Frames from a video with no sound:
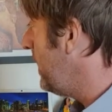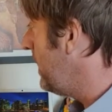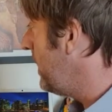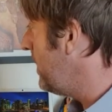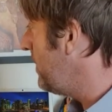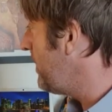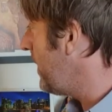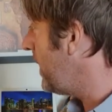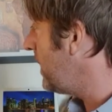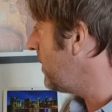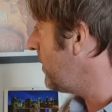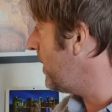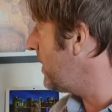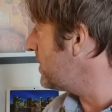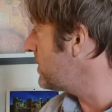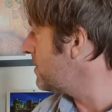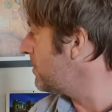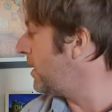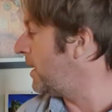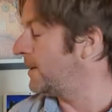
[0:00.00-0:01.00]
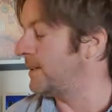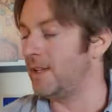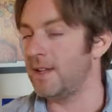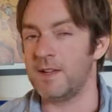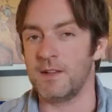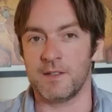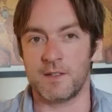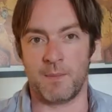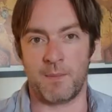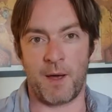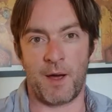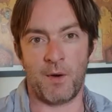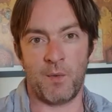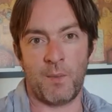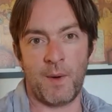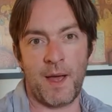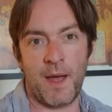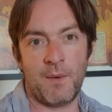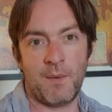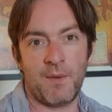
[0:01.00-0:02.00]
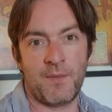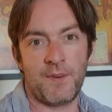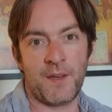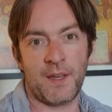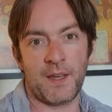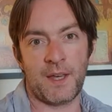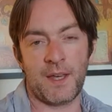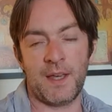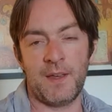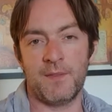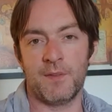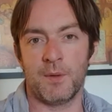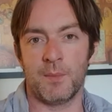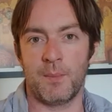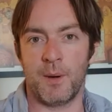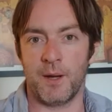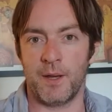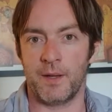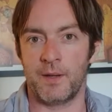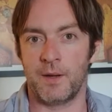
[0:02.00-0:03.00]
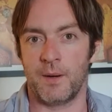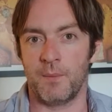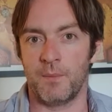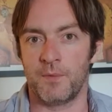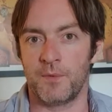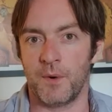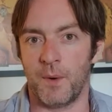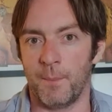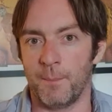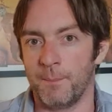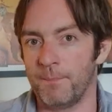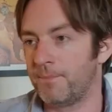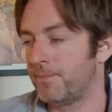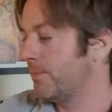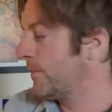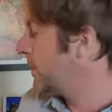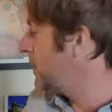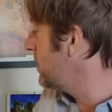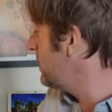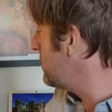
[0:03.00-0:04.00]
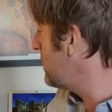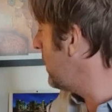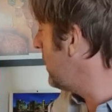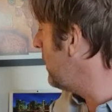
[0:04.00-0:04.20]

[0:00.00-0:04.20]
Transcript: evaluate some ideas about where we think evil might come from. So